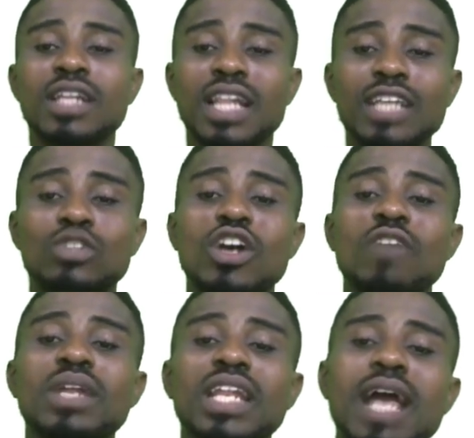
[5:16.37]
it should
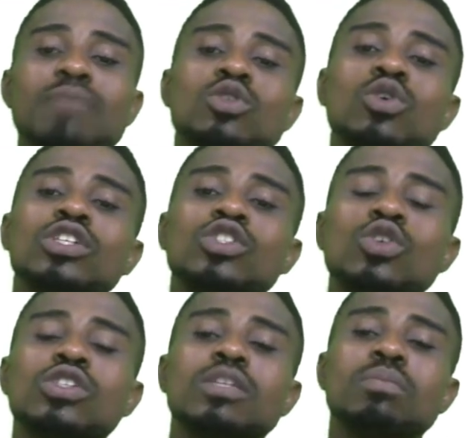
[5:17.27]
have been limestone is
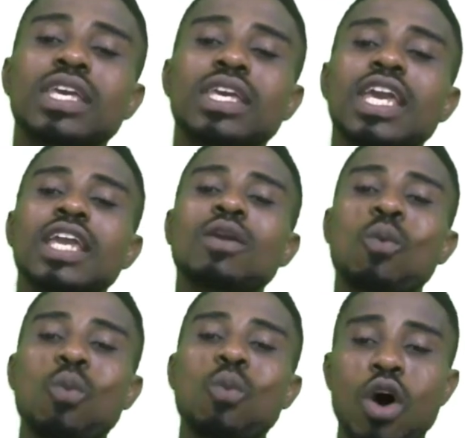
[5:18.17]
used in
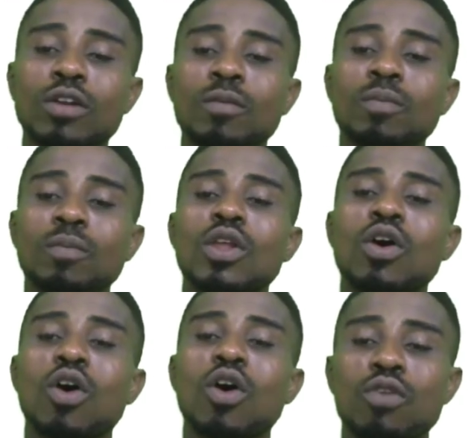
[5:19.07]
making one
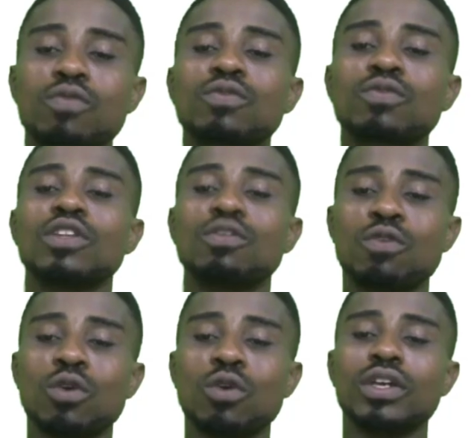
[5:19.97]
of the
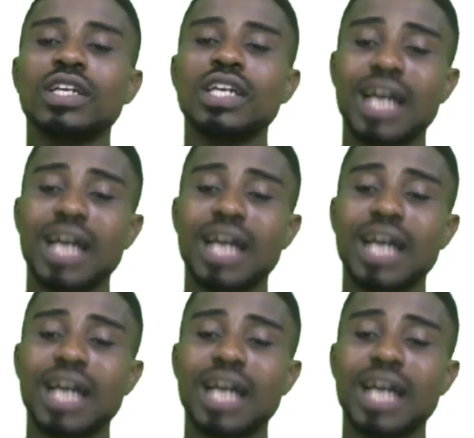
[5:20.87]
following,